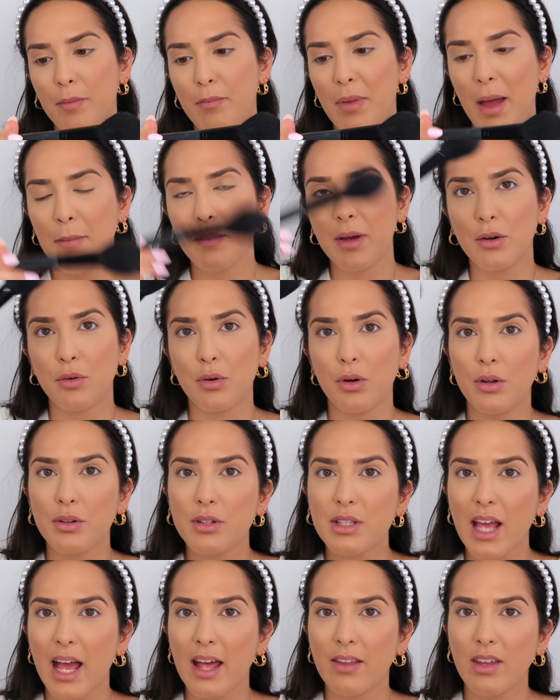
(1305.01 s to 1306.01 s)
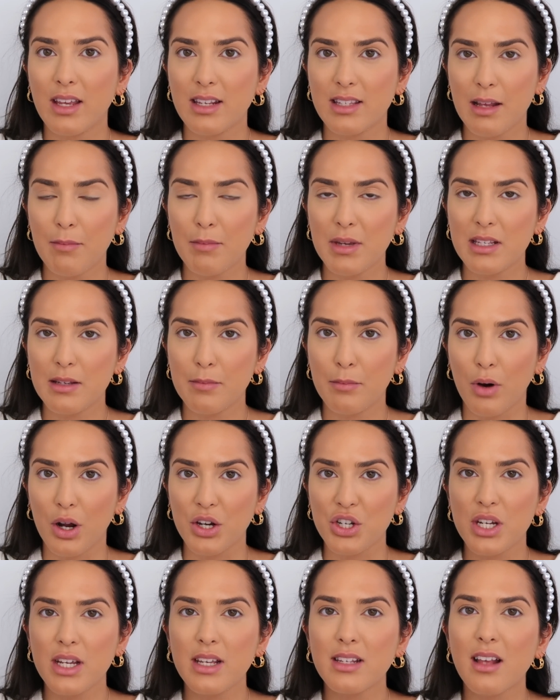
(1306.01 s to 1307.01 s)
Bare Minerals, and they sent me some
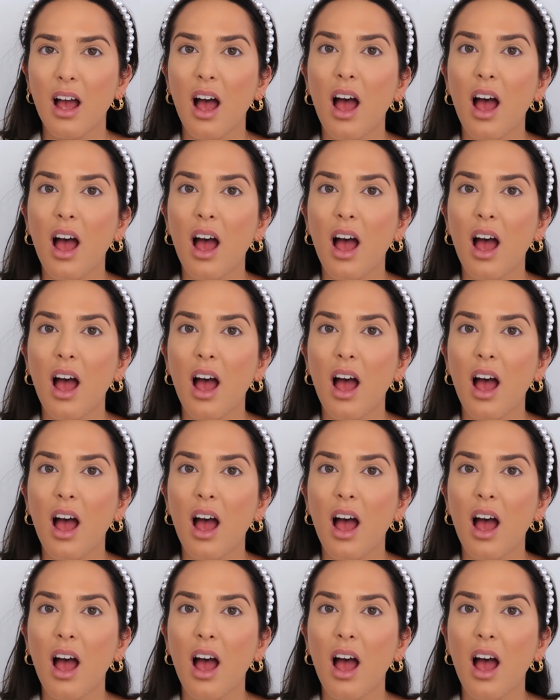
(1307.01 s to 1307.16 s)
brushes.